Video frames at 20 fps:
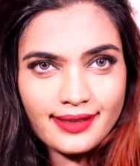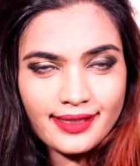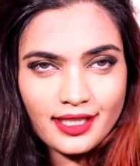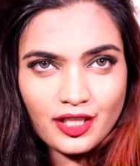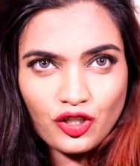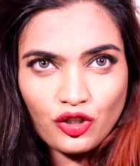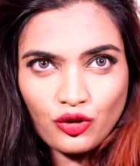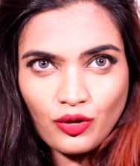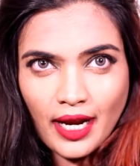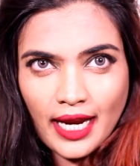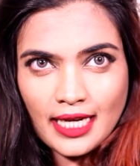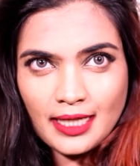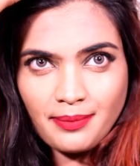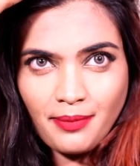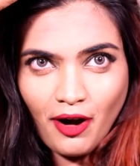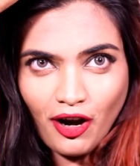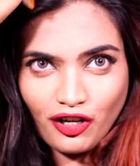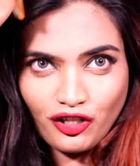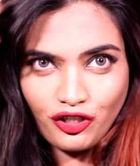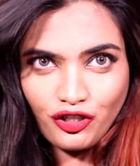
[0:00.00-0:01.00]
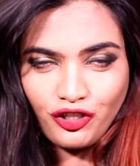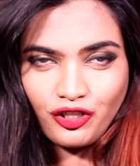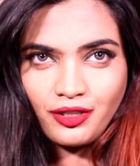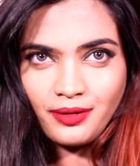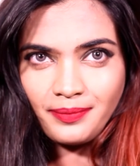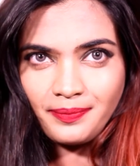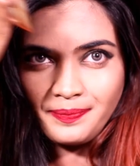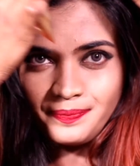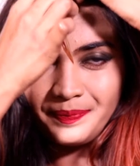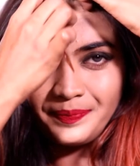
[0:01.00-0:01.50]
Straight
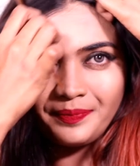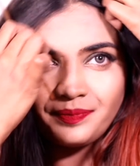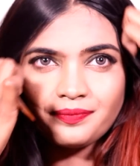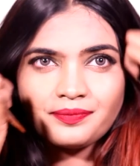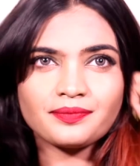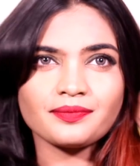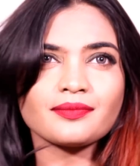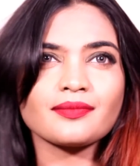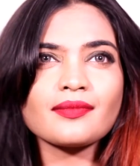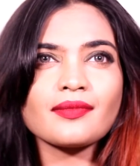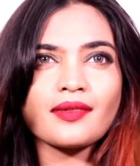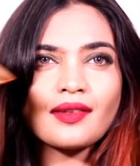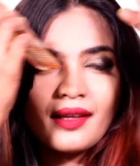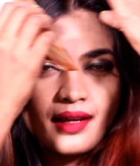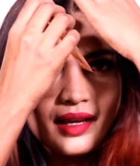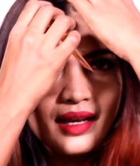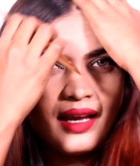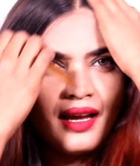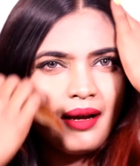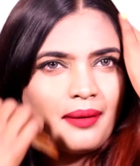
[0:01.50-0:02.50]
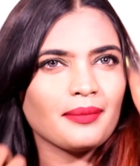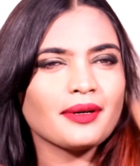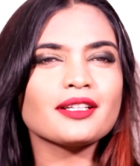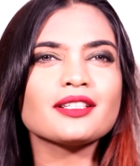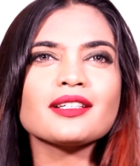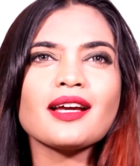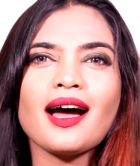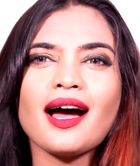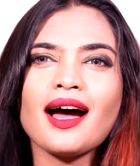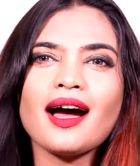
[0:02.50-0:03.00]
partition.
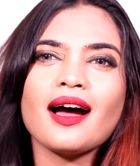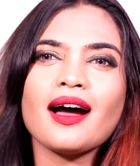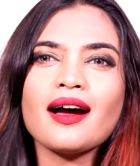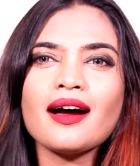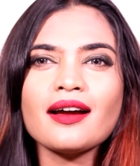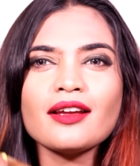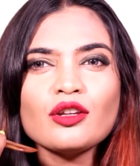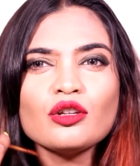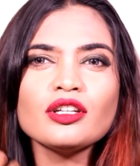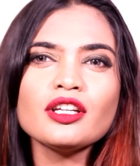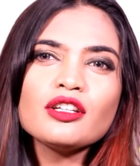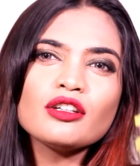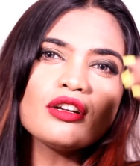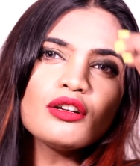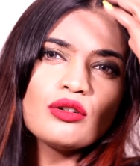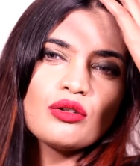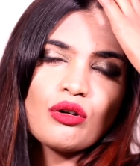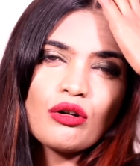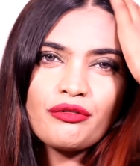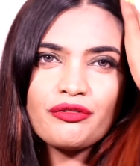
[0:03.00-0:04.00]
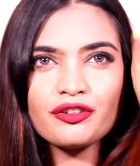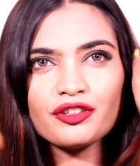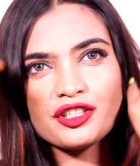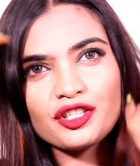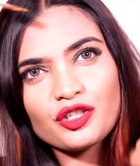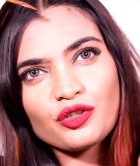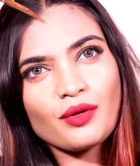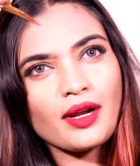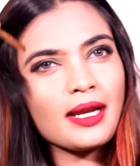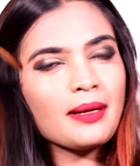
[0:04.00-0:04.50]
But you need not go for a
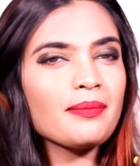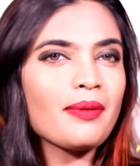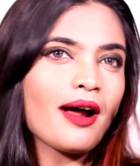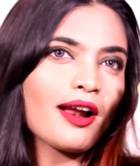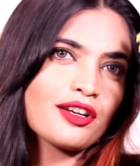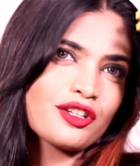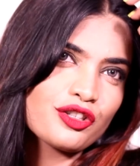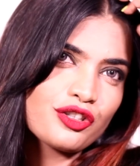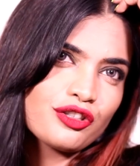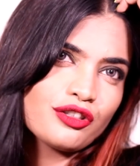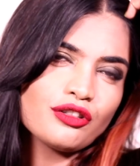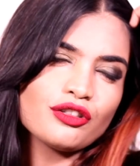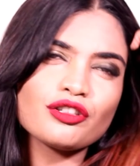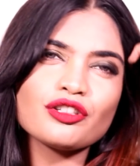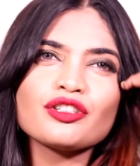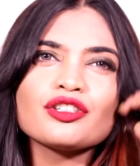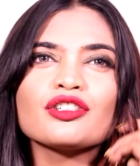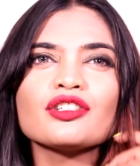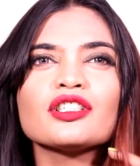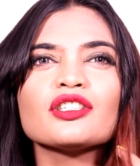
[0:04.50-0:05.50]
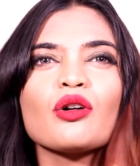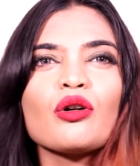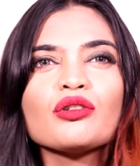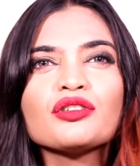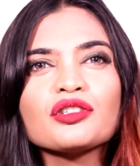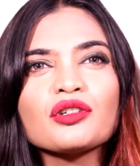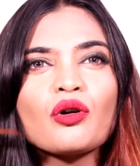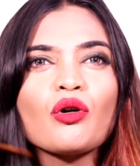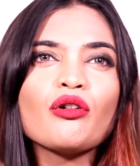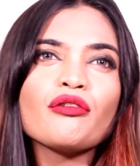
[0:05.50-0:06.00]
straight partition. You can just
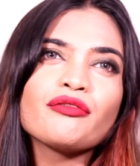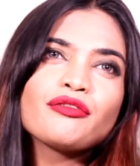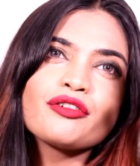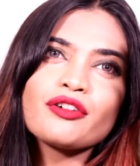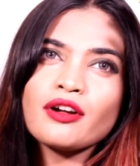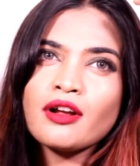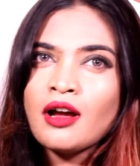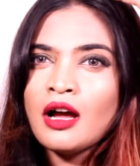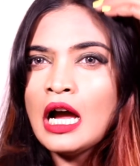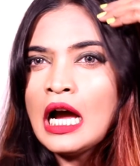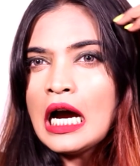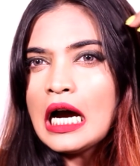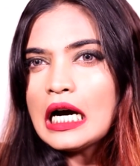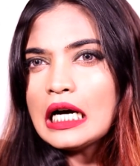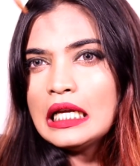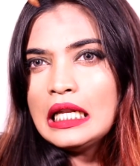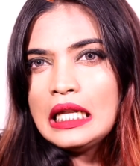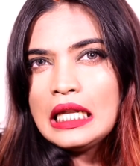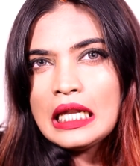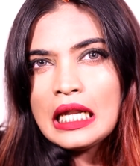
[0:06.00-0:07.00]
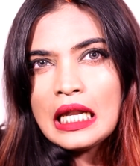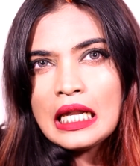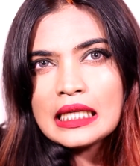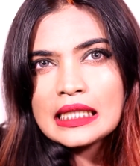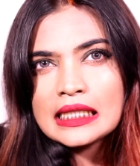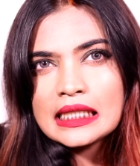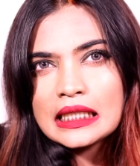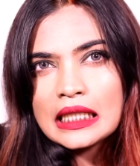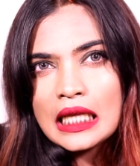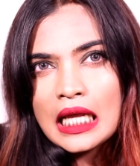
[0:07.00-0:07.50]
also go for a
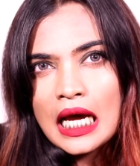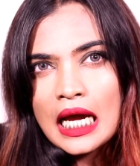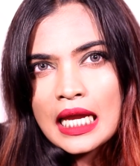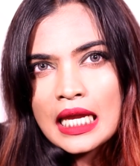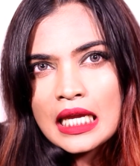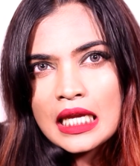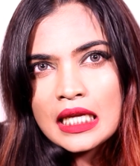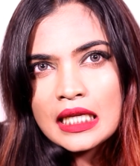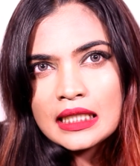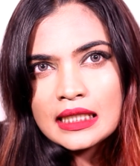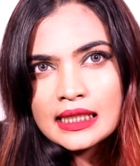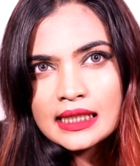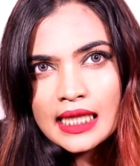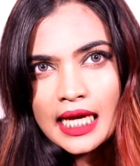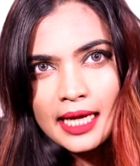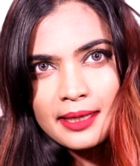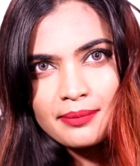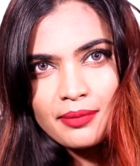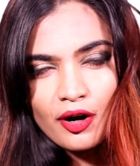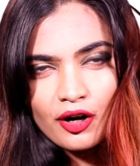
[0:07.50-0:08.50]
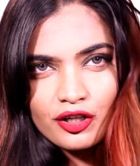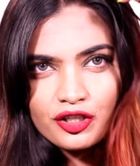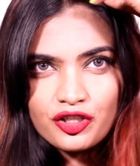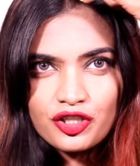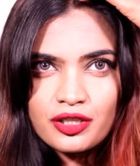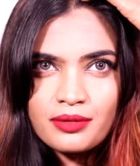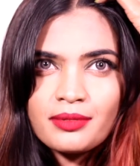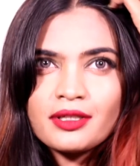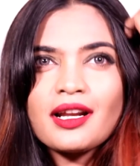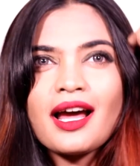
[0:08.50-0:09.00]
slight side
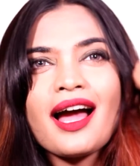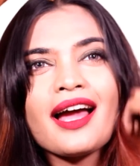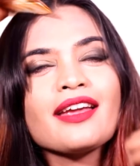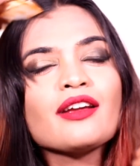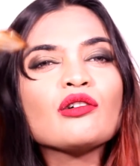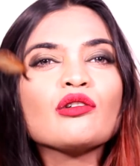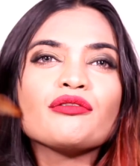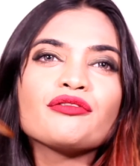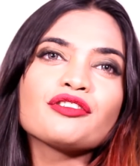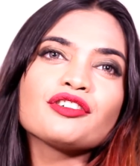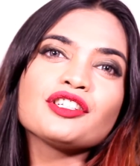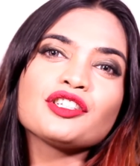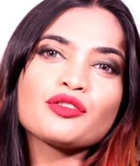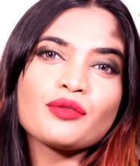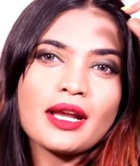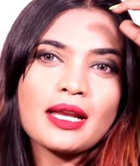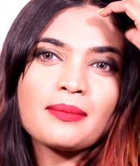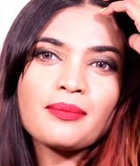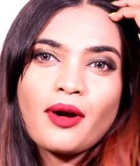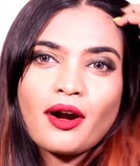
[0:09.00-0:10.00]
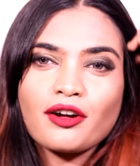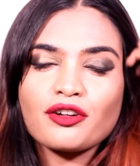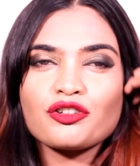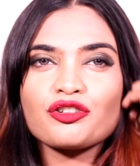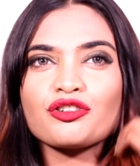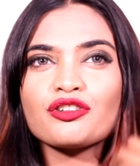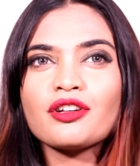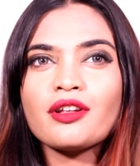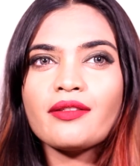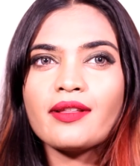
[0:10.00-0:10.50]
partition. But I go for a straight
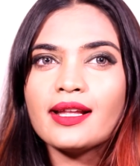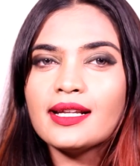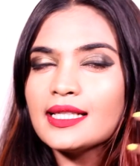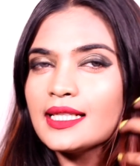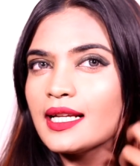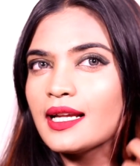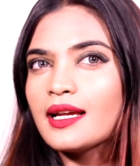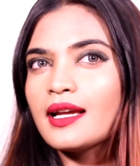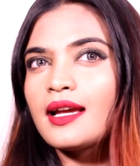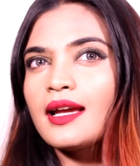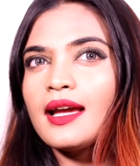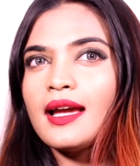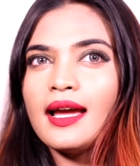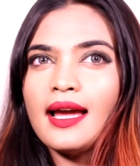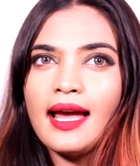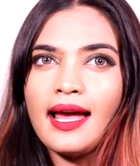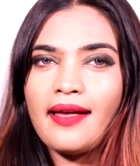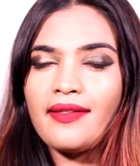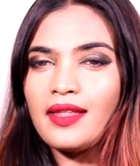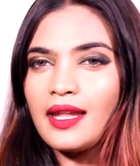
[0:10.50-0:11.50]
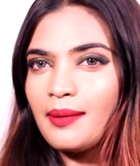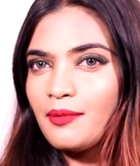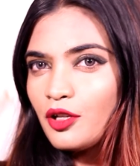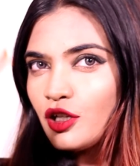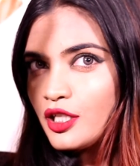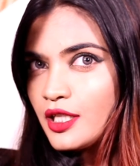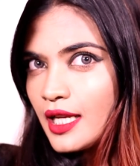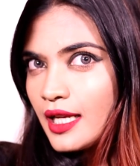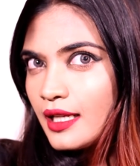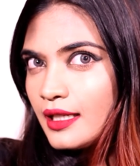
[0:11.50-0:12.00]
partition in this. And then I'm
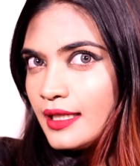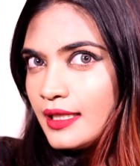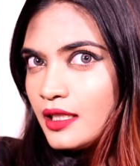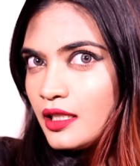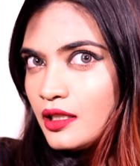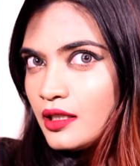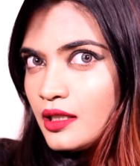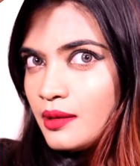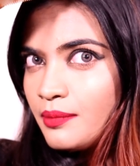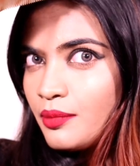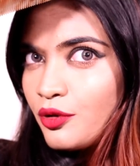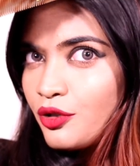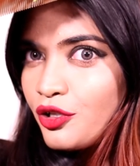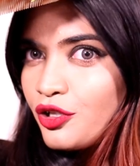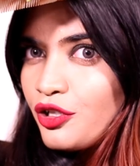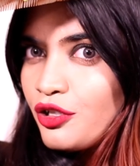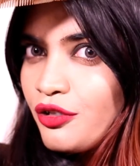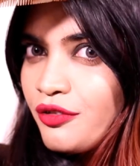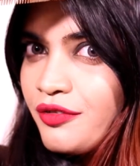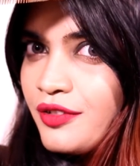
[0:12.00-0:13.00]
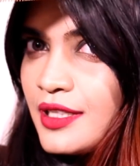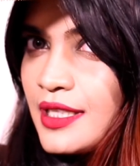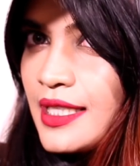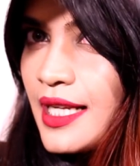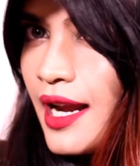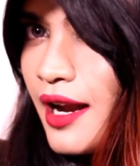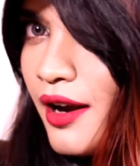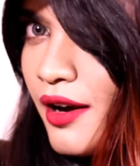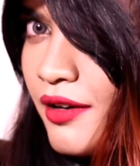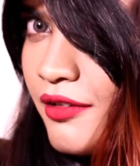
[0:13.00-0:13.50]
going to take a little portion of
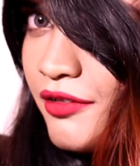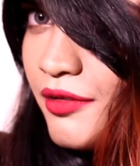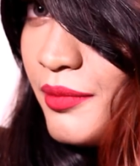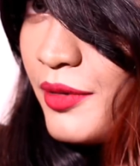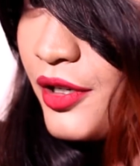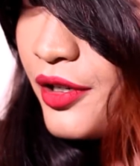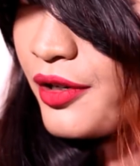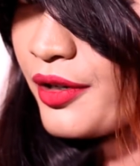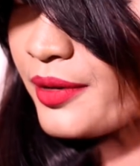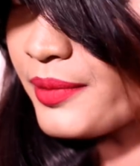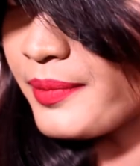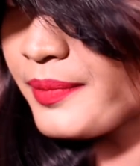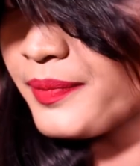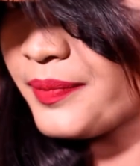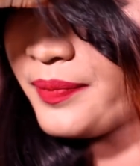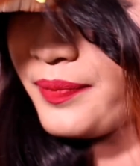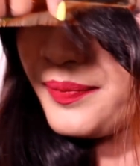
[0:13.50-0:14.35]
this hair from here.